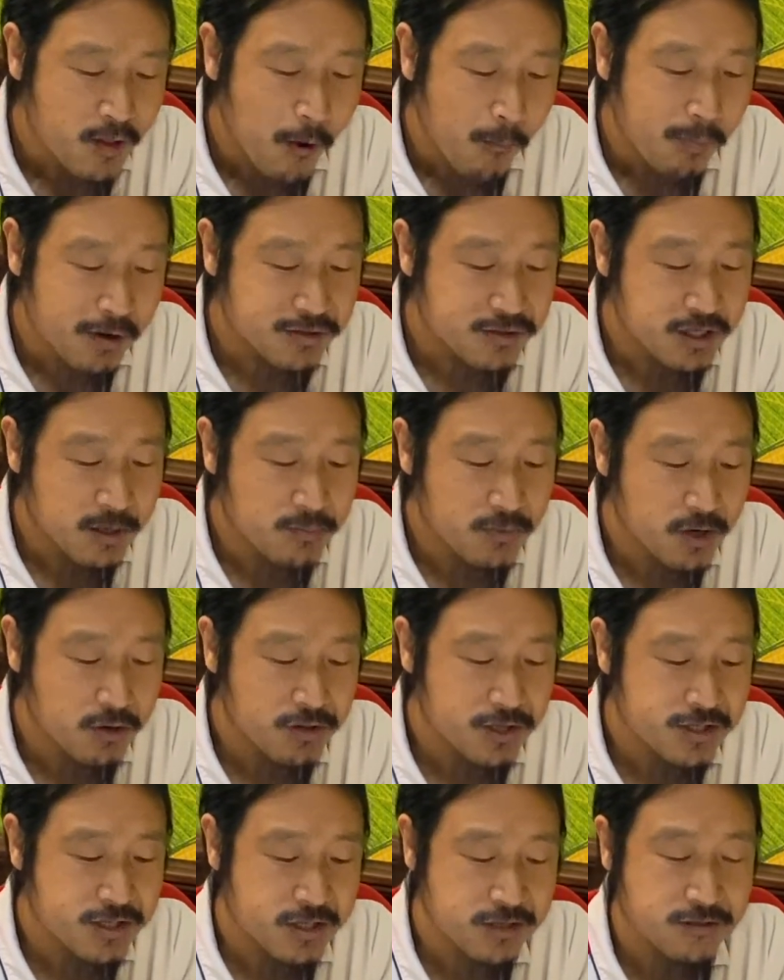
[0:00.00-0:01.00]
But somehow
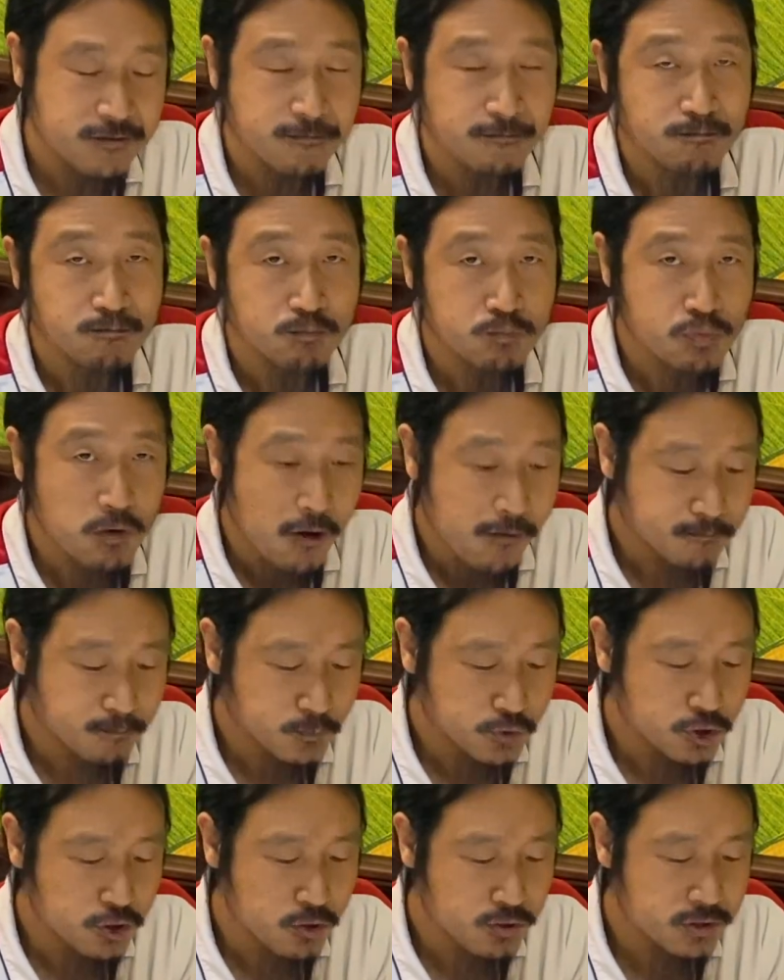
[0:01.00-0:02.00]
they just
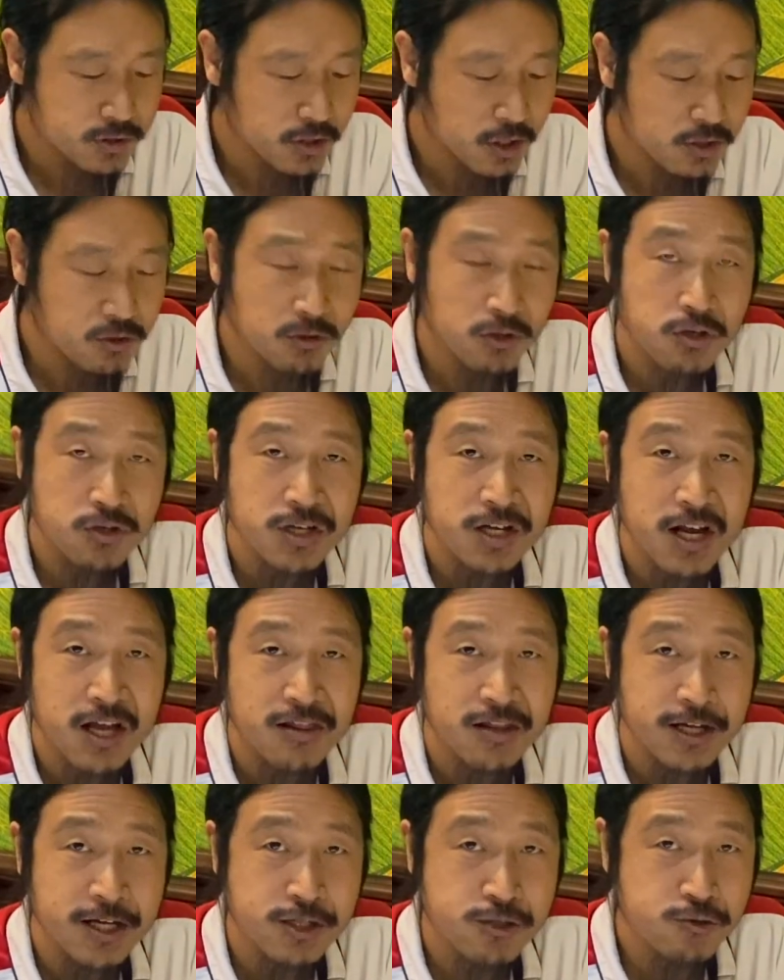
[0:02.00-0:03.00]
chose not to looking at
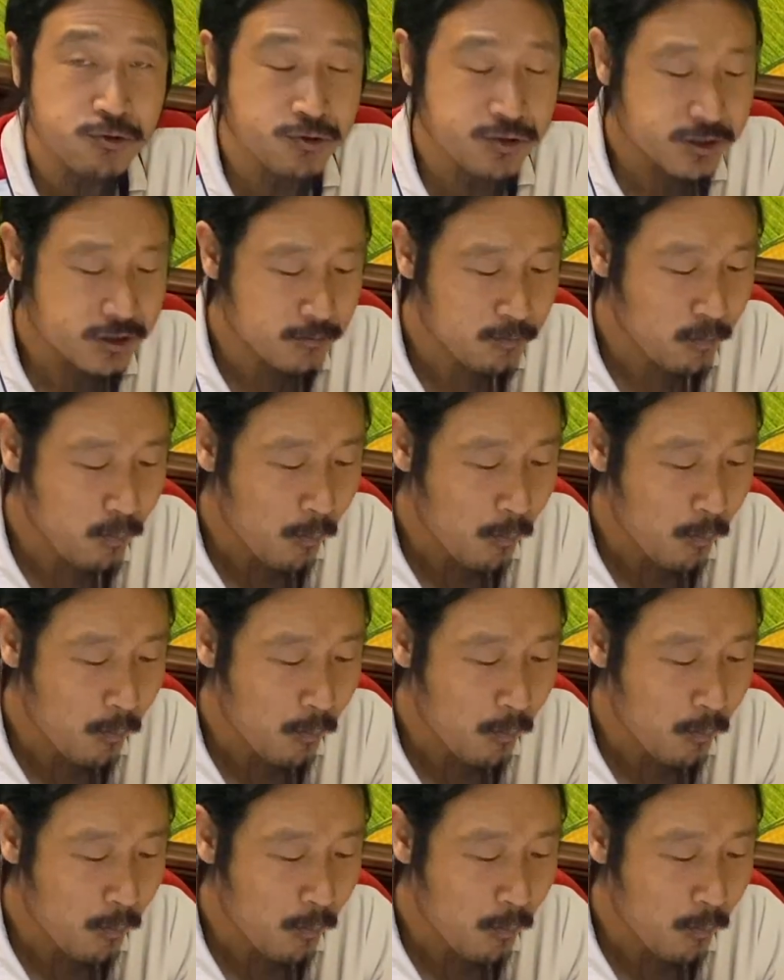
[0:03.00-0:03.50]
the issues.